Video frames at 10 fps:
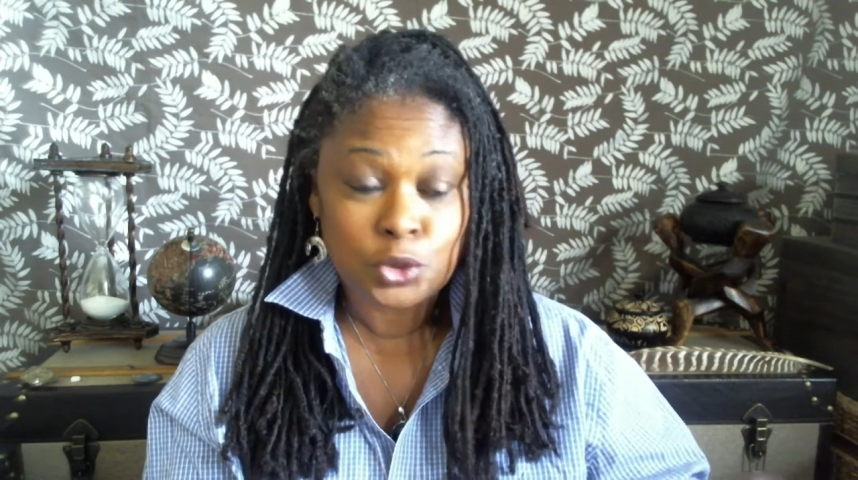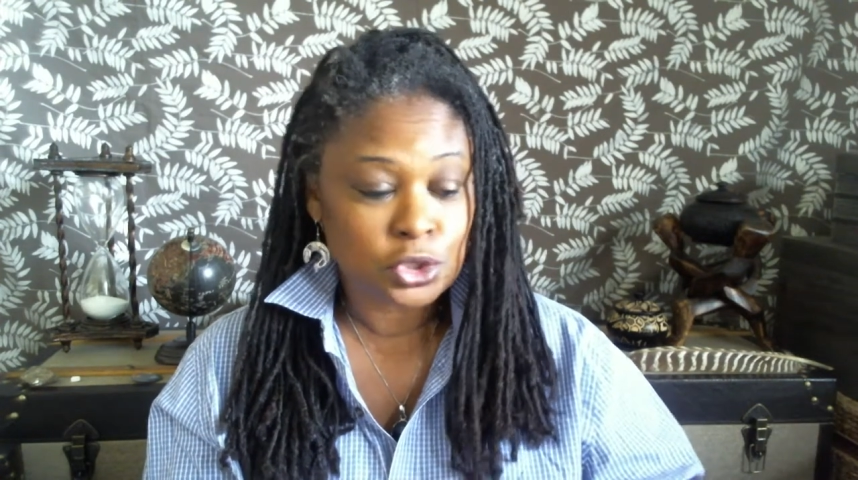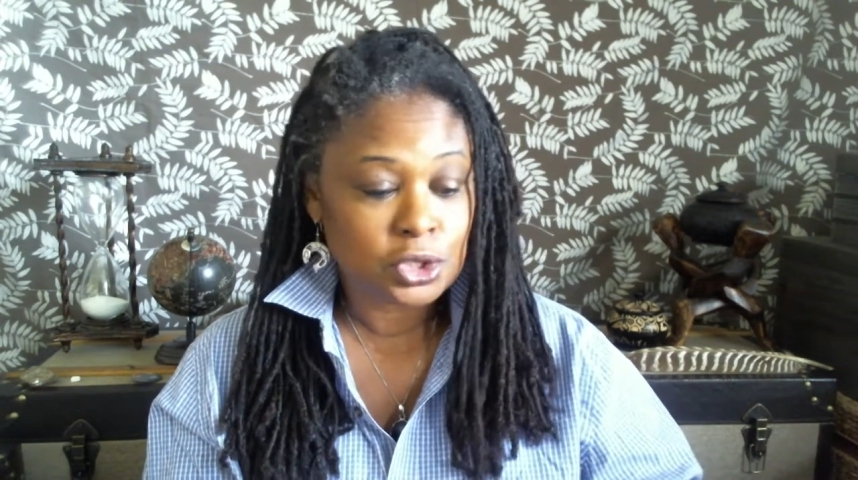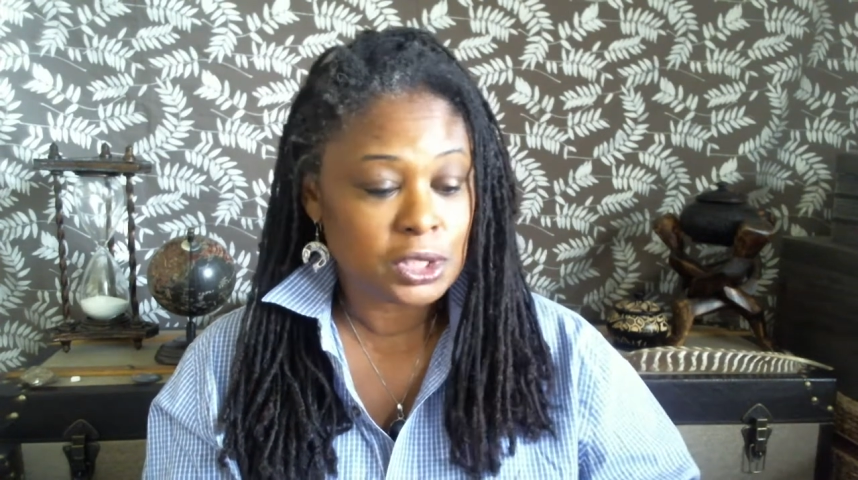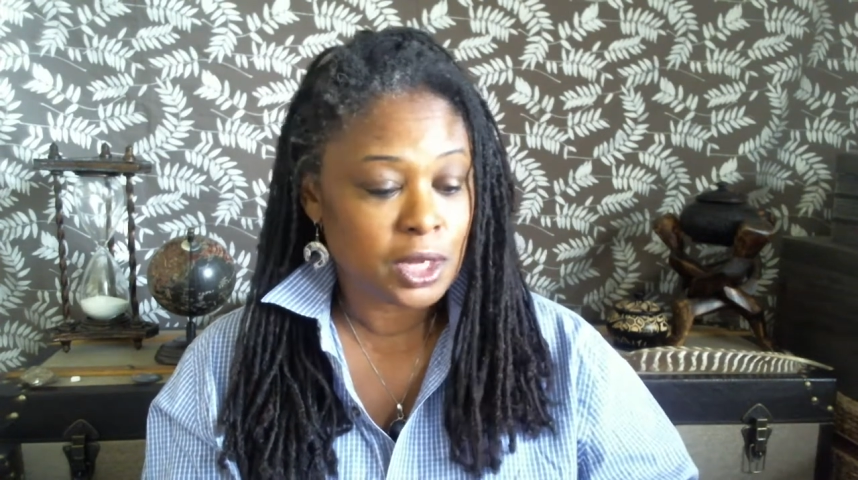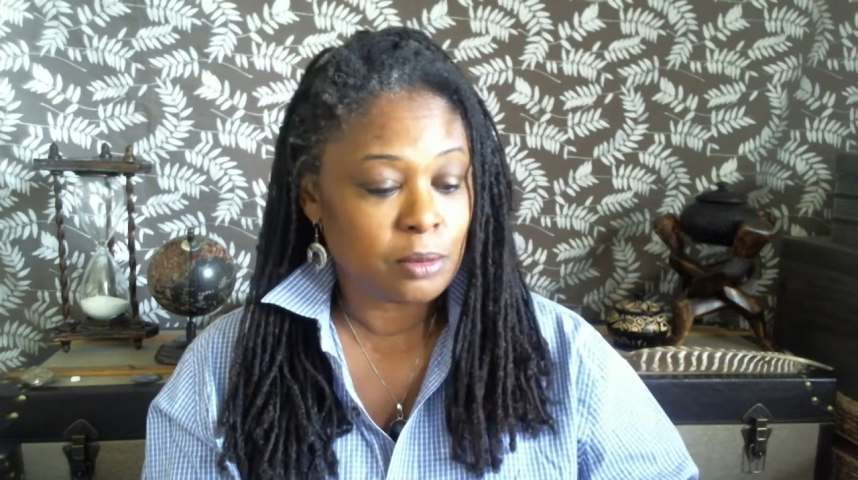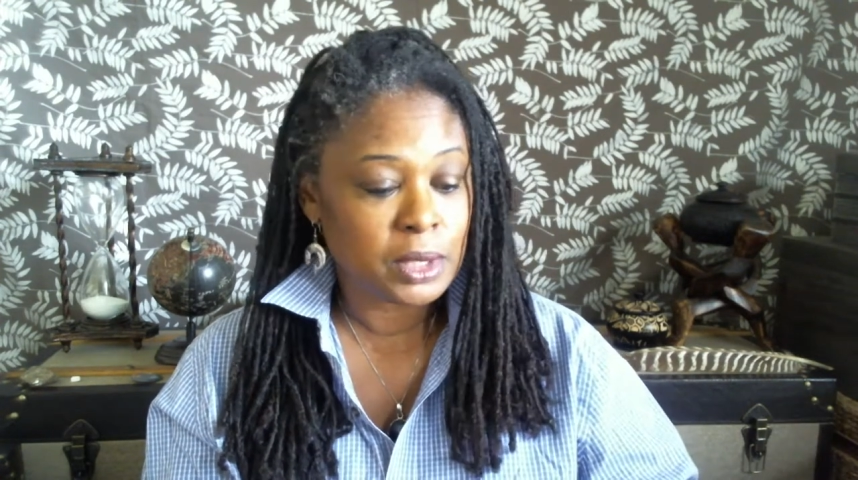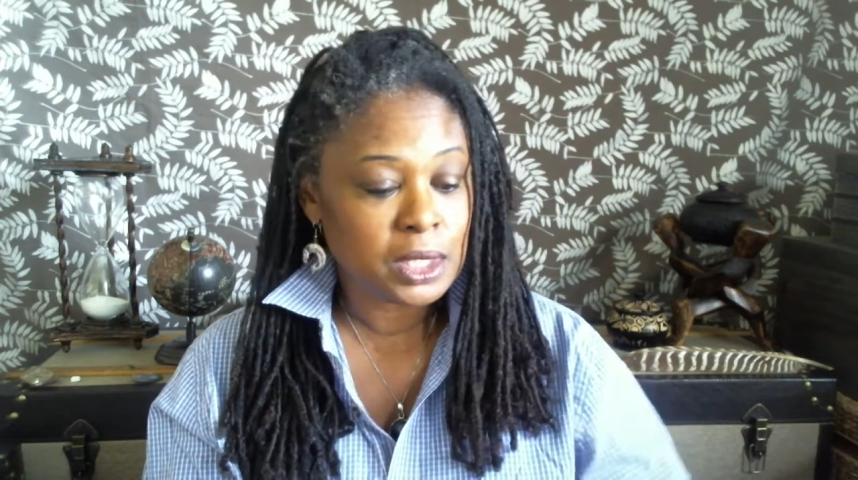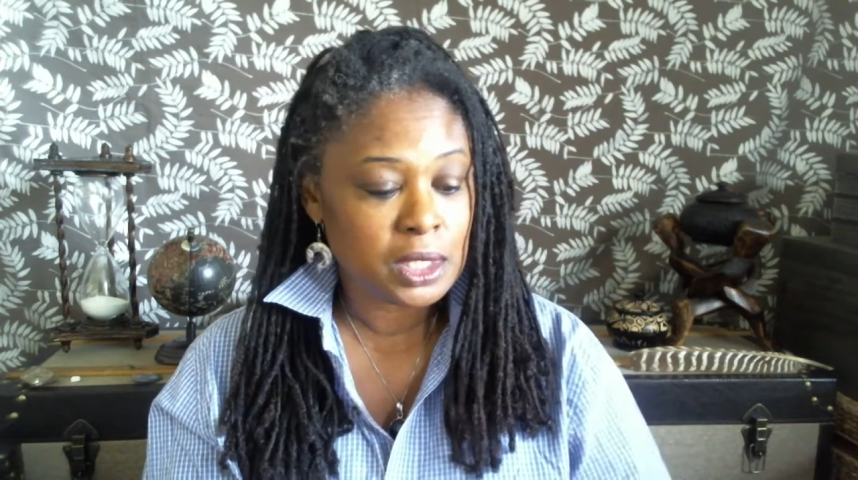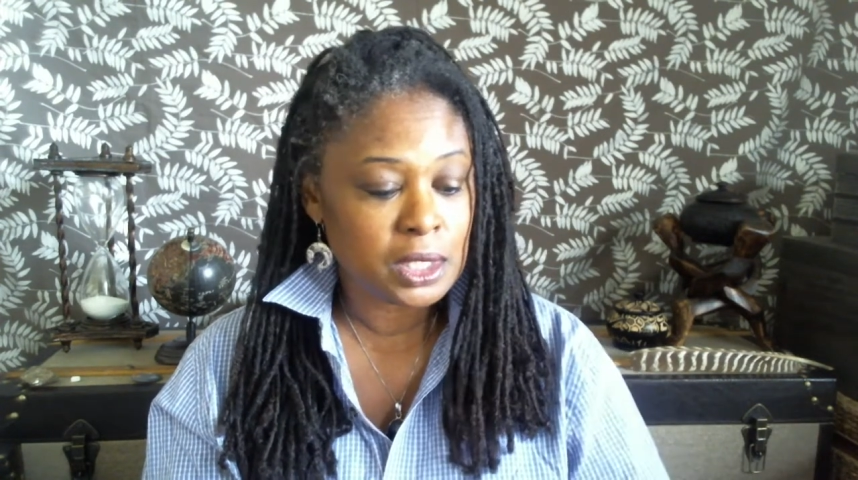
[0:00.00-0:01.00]
used to tell
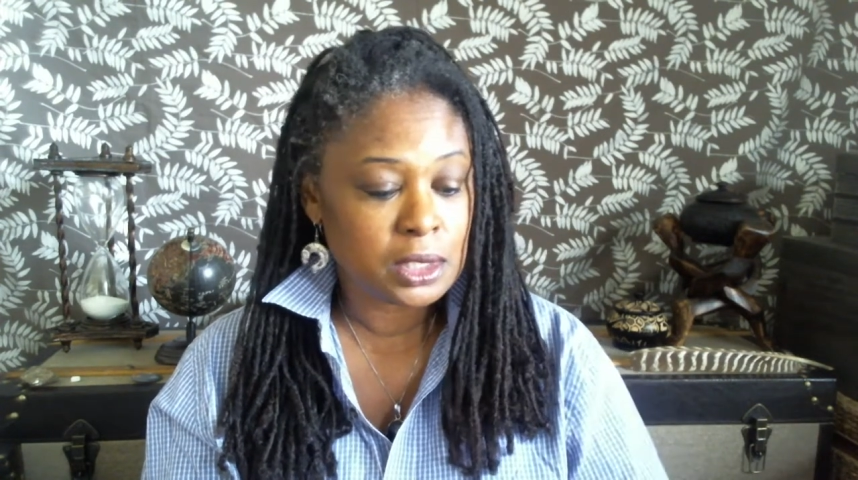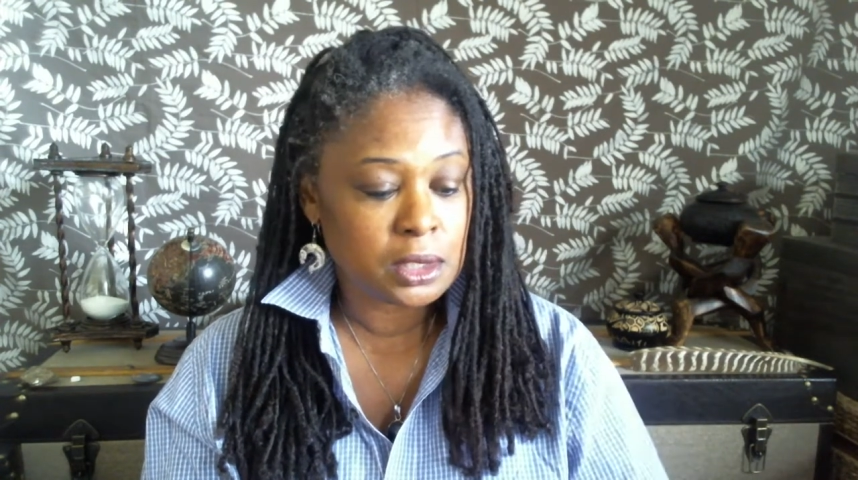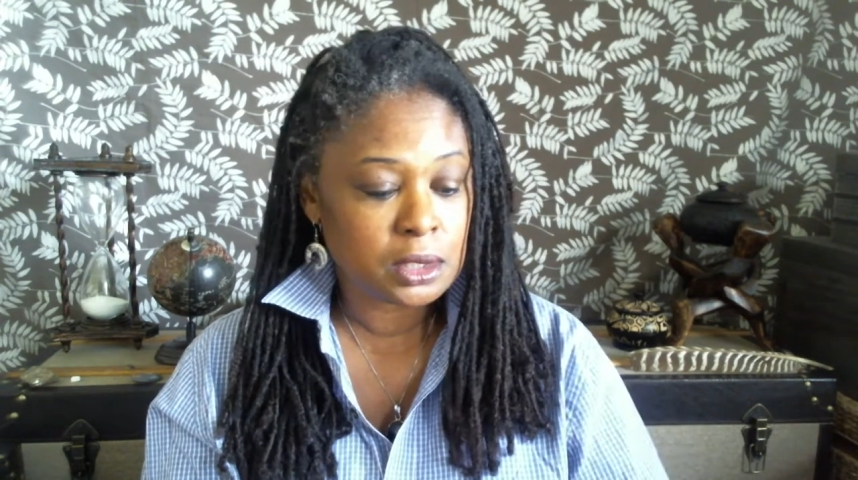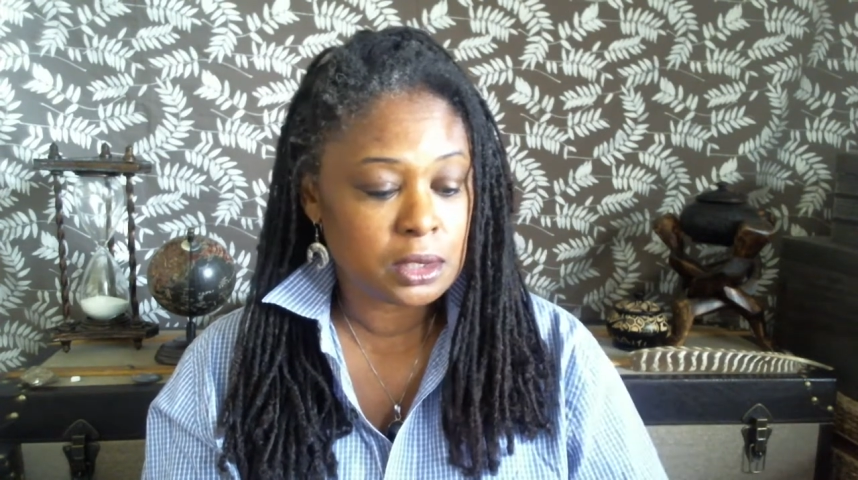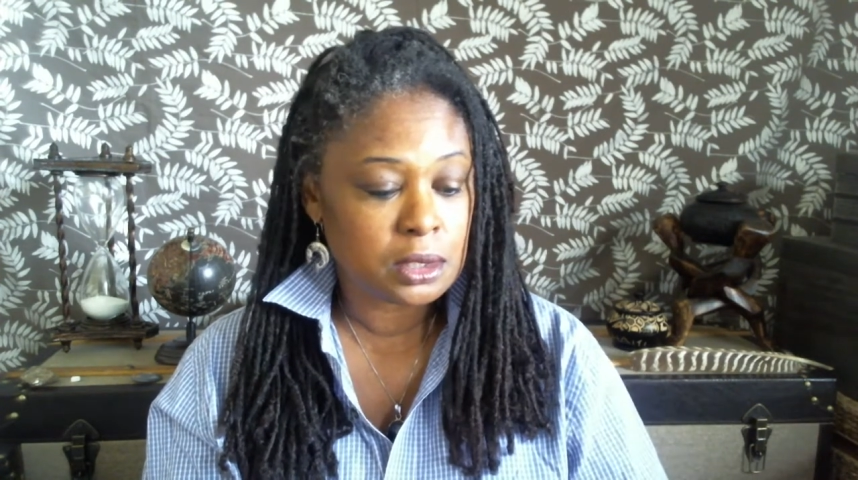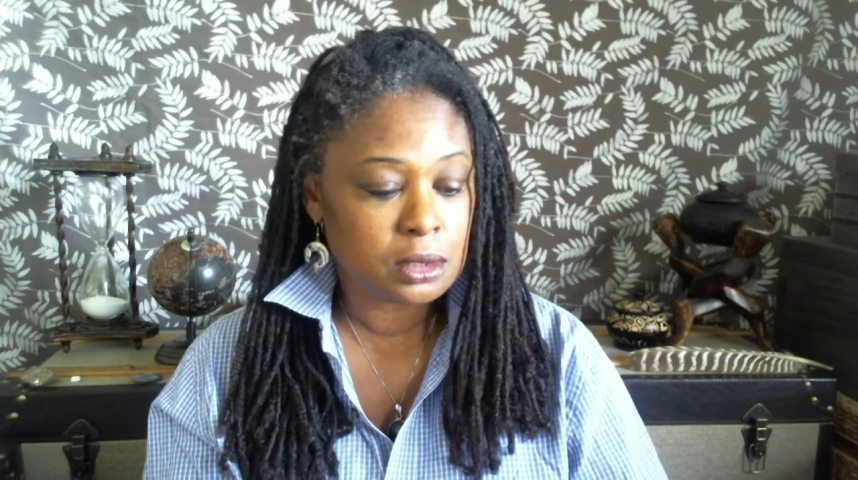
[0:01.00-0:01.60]
me is,